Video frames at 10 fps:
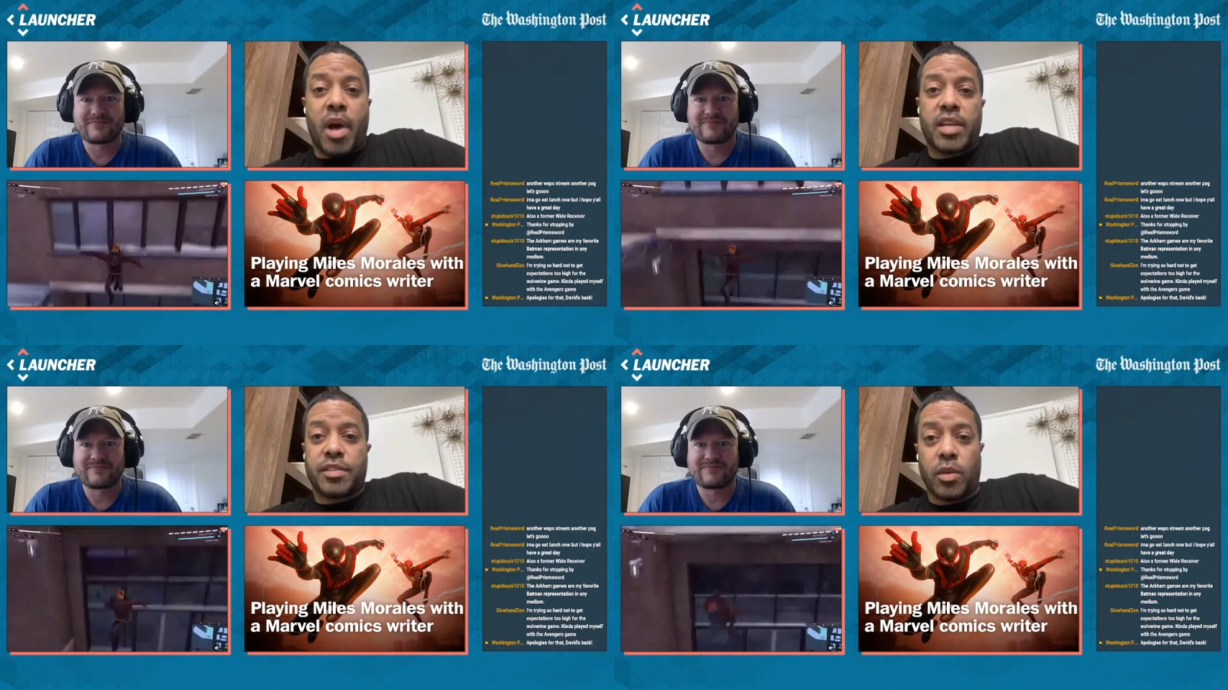
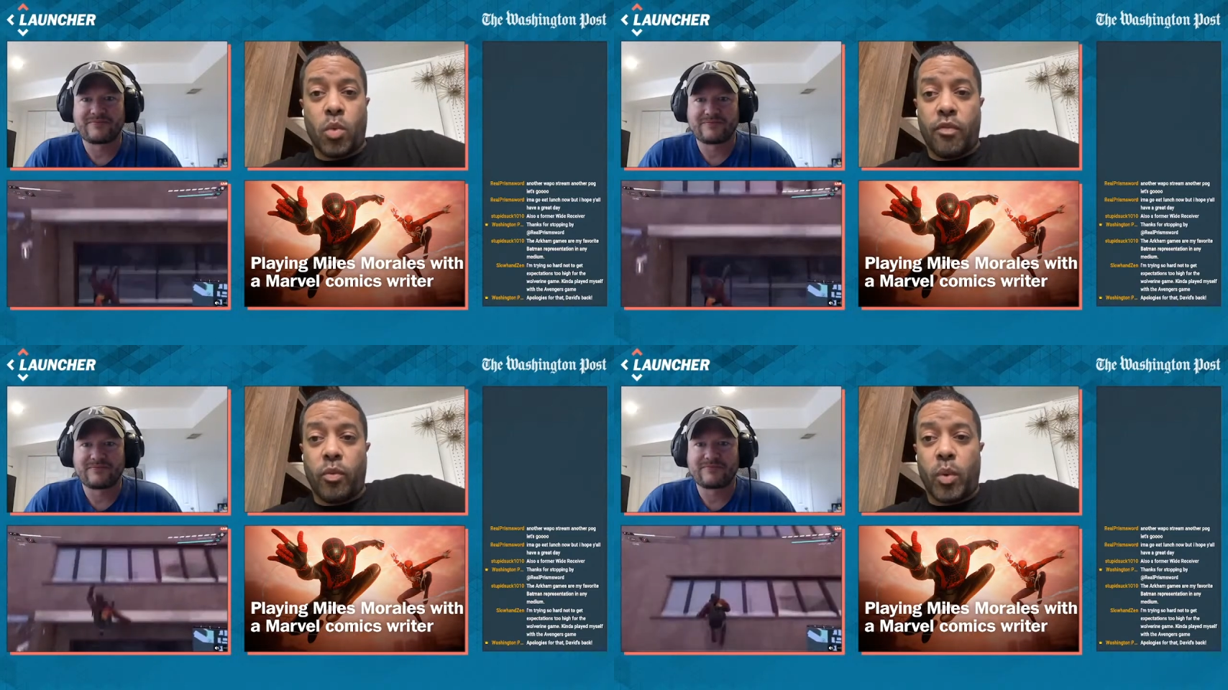Speaker 1: boxed
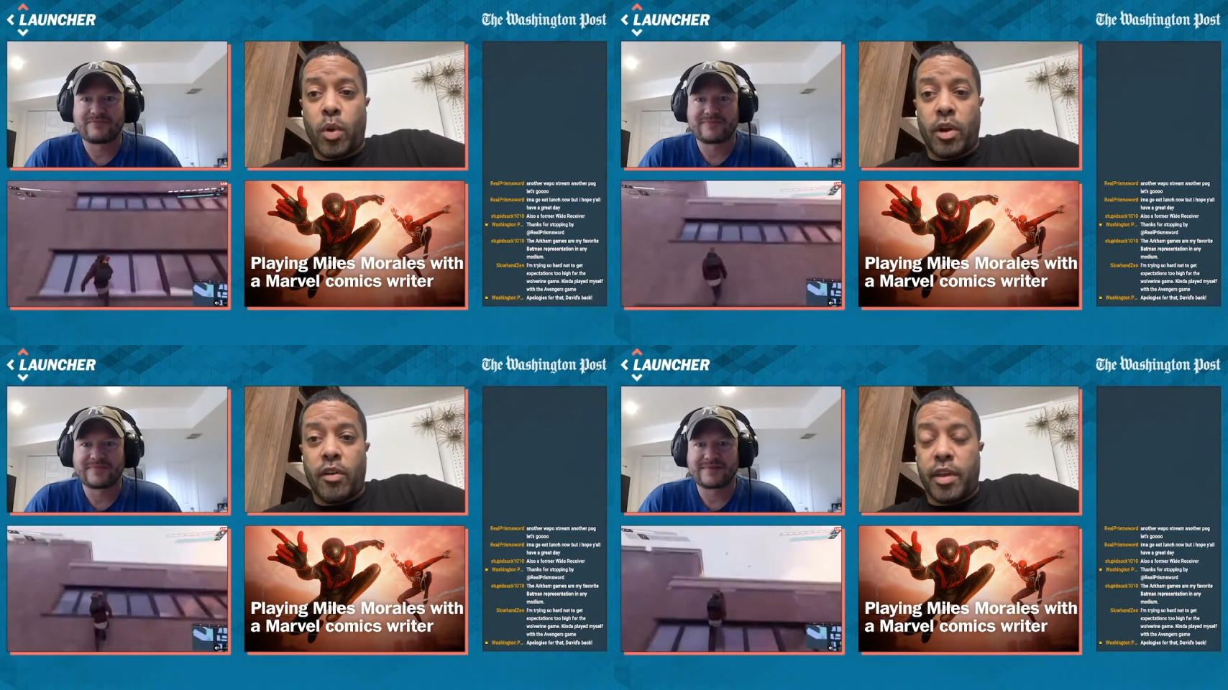in wherever
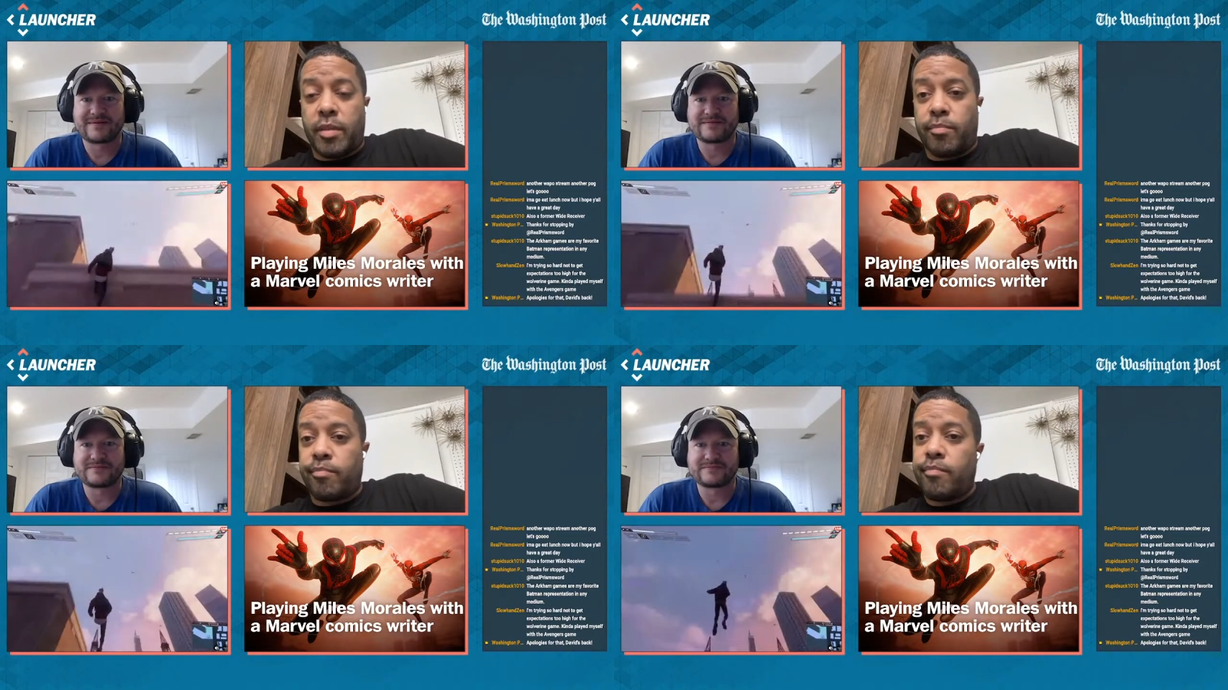we
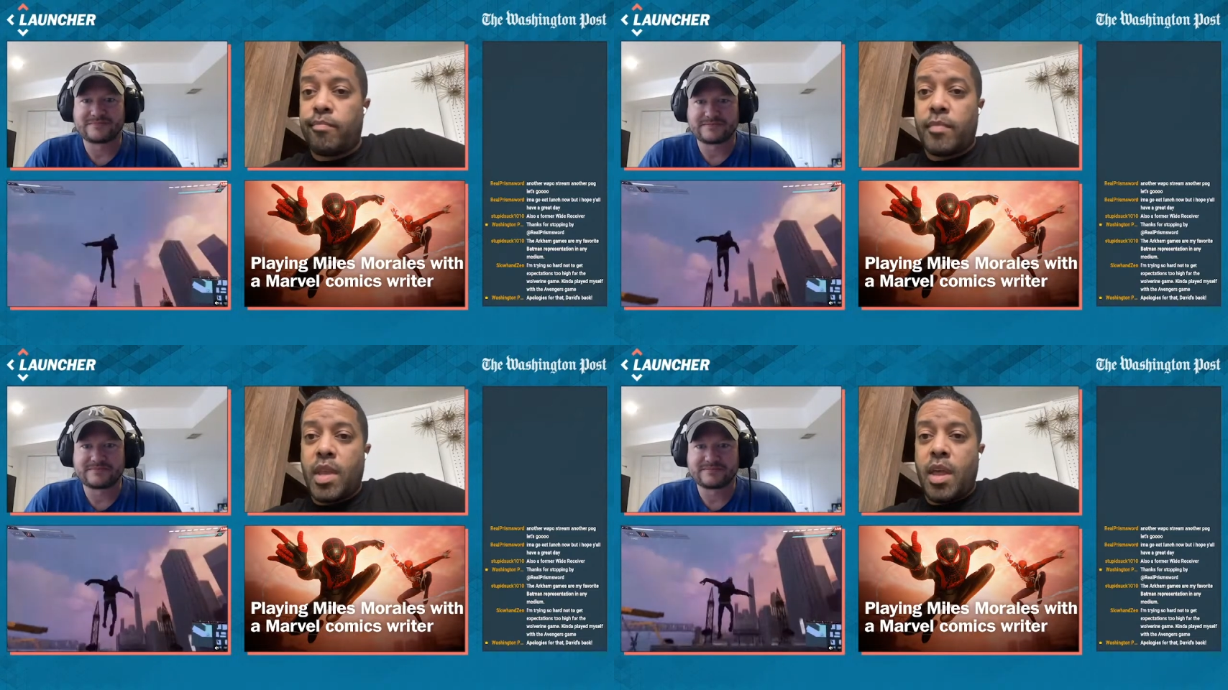were and
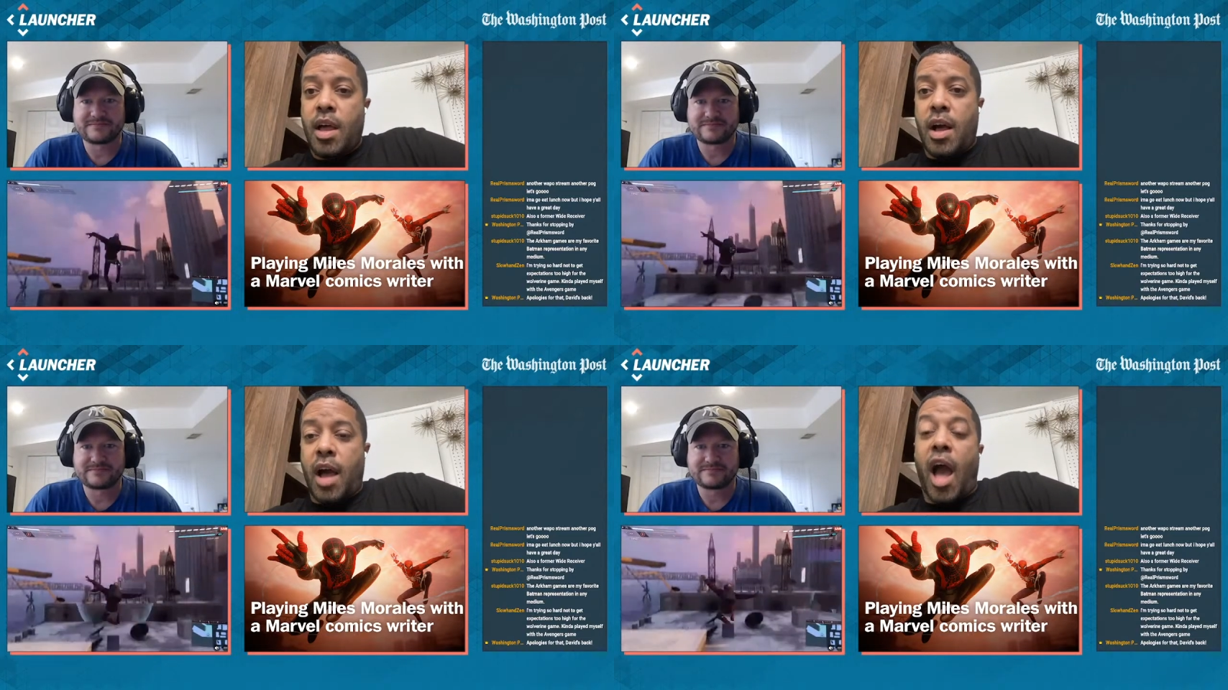
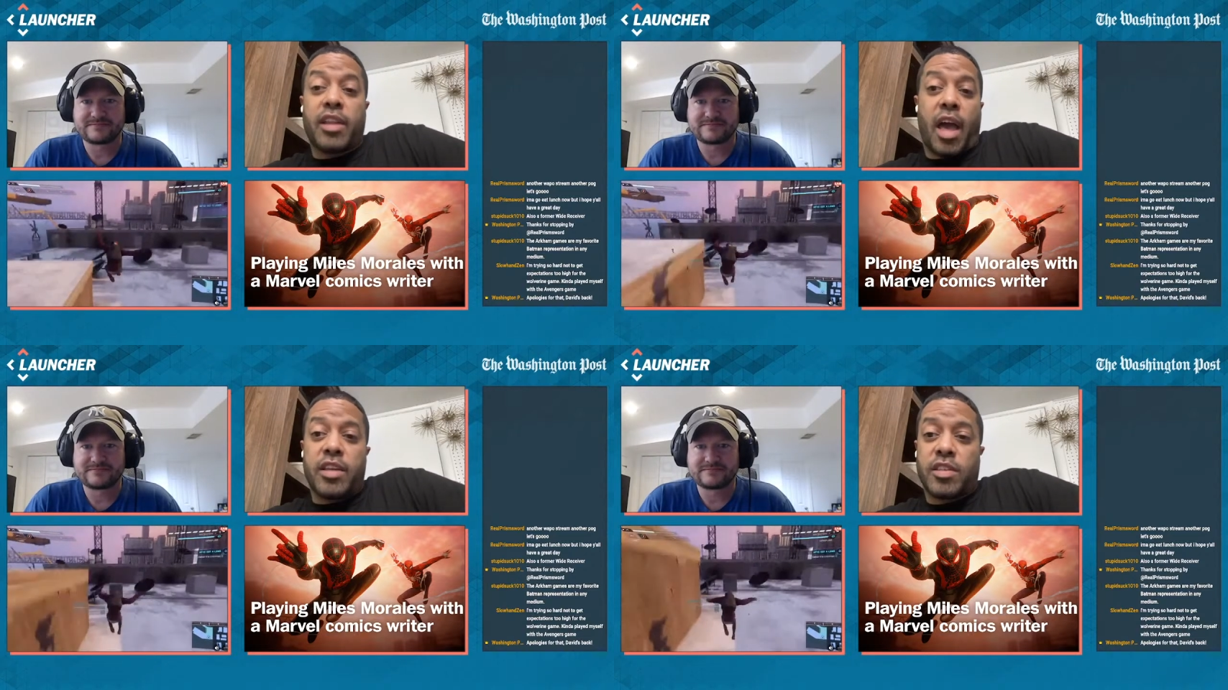uh,
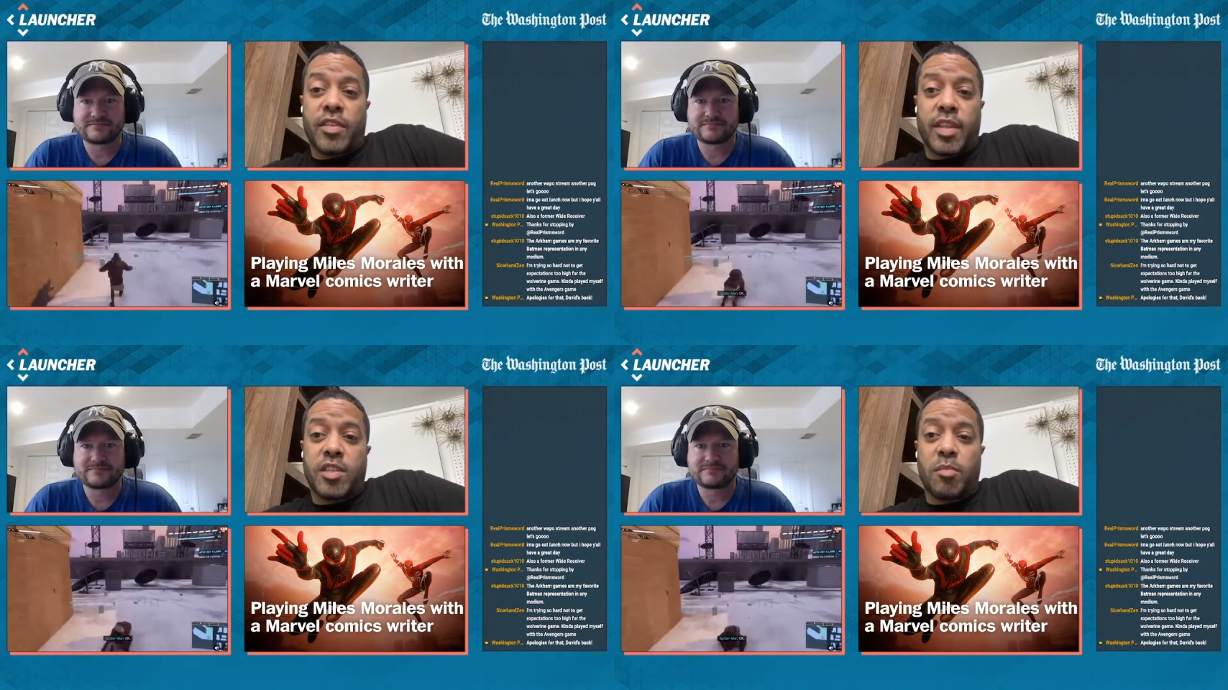I, I,
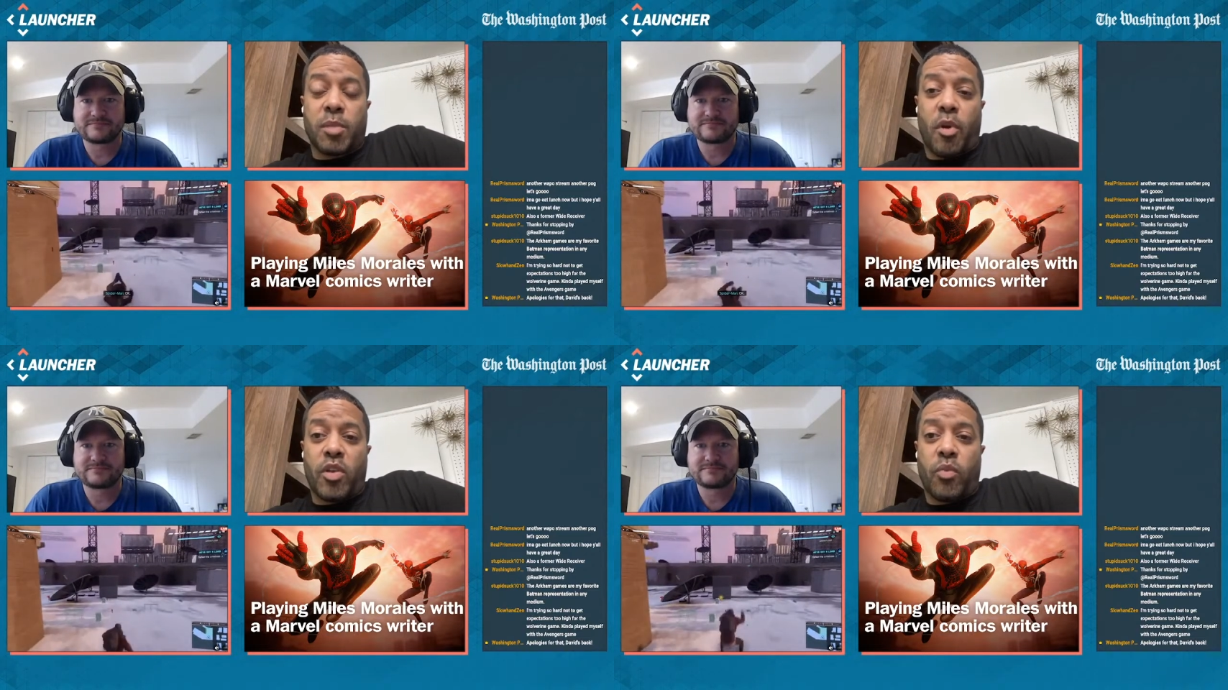honestly think that's
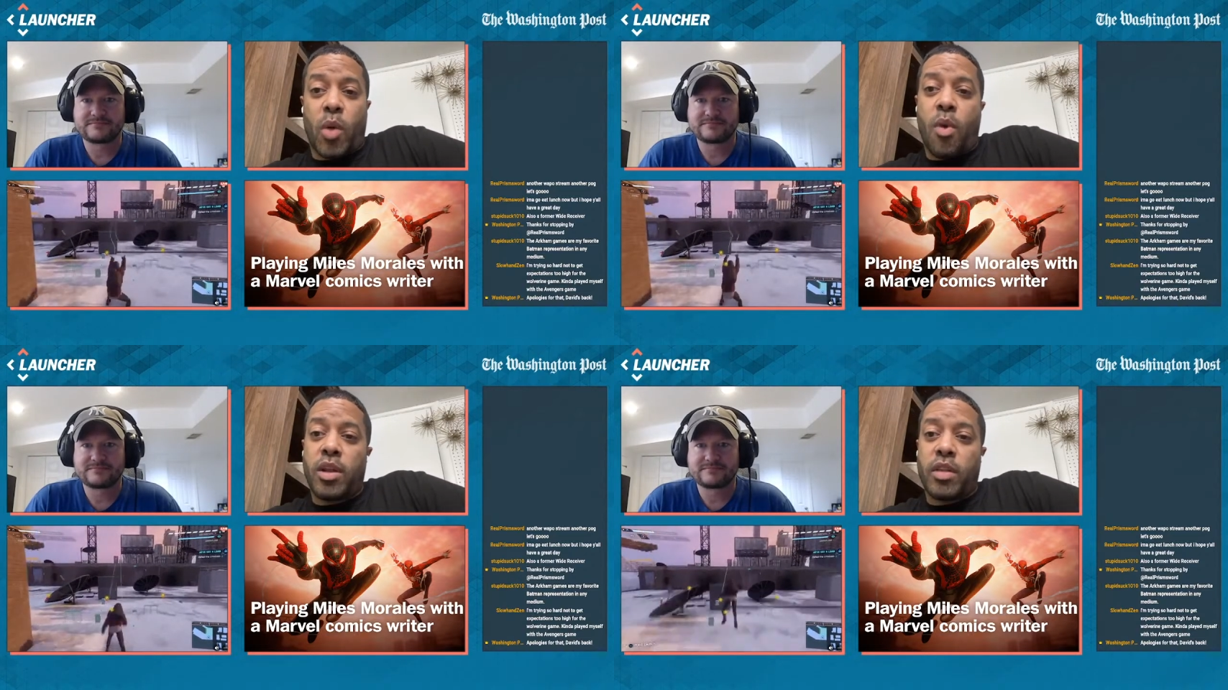a big part of why